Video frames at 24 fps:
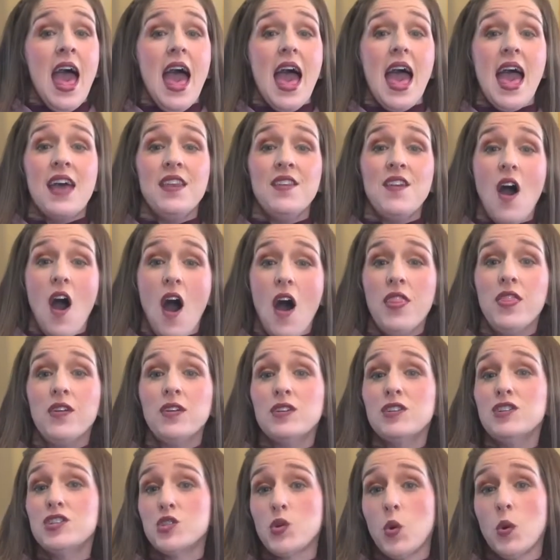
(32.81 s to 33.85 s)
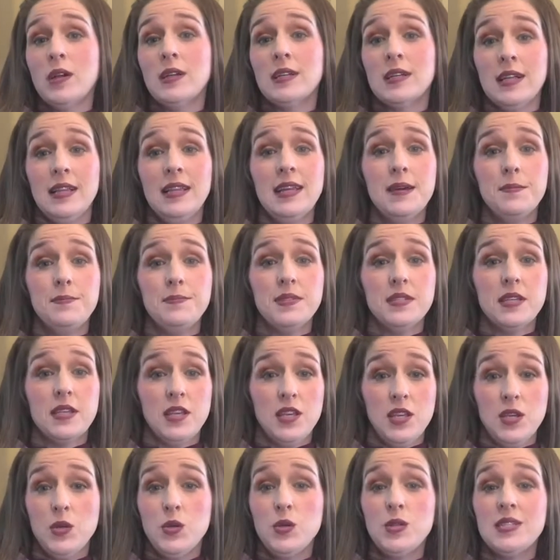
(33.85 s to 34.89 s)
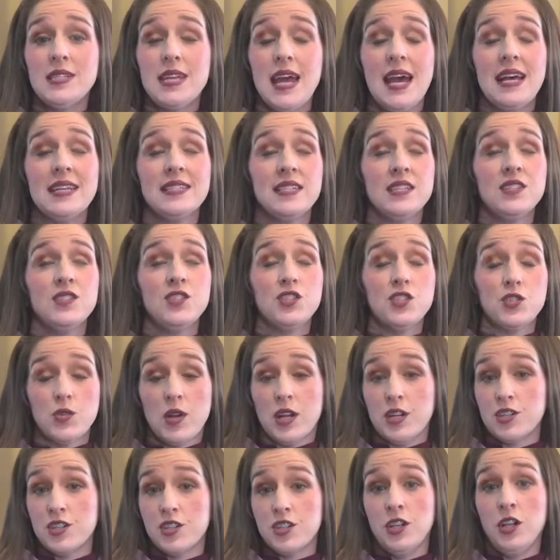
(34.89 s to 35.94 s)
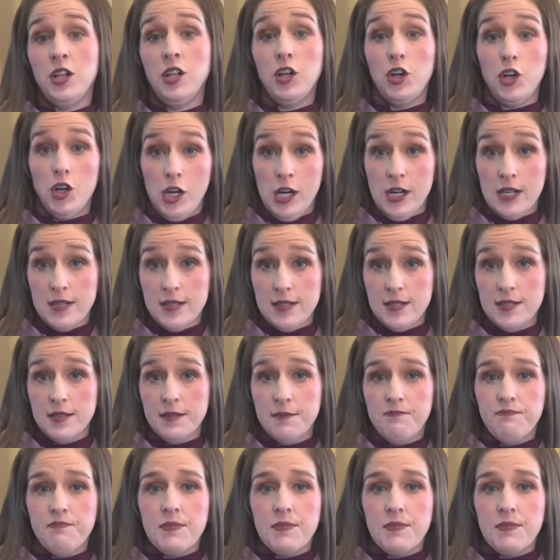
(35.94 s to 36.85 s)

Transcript: and other short clips used as instructional hooks.